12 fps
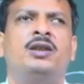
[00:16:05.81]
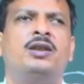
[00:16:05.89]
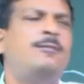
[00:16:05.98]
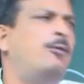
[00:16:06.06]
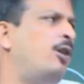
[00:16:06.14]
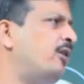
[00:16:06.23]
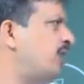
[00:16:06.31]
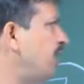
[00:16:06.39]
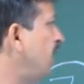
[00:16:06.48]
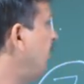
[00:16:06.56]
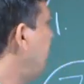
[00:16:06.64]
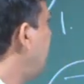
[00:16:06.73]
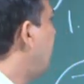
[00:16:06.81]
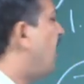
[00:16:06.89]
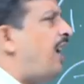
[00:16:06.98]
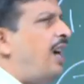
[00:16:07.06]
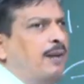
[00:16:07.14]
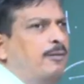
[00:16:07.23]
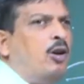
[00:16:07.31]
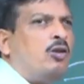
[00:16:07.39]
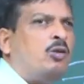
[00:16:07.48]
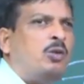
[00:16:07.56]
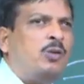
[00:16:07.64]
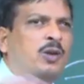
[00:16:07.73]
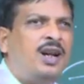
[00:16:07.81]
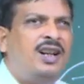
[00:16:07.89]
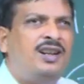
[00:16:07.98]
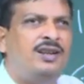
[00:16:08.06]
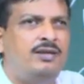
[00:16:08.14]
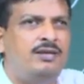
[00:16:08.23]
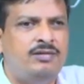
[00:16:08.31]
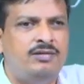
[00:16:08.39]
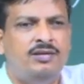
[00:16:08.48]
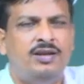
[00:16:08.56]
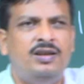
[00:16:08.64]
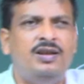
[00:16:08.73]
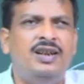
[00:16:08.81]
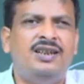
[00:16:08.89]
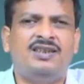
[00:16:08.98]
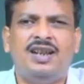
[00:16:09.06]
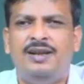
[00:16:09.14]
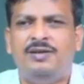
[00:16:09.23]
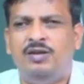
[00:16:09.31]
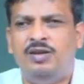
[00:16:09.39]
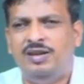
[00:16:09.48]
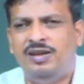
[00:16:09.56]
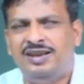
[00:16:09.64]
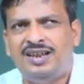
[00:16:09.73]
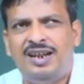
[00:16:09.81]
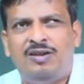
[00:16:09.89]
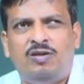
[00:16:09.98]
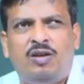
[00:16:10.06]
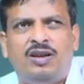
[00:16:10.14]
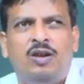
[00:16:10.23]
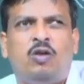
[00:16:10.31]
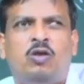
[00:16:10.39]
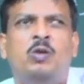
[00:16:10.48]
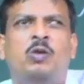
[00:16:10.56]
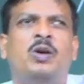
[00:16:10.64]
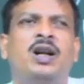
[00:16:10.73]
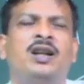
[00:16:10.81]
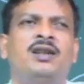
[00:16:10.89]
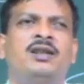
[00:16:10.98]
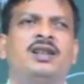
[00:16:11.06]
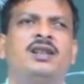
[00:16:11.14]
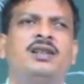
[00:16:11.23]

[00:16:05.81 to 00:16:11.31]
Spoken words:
Suppose I have an automobile, let's I taught a automobile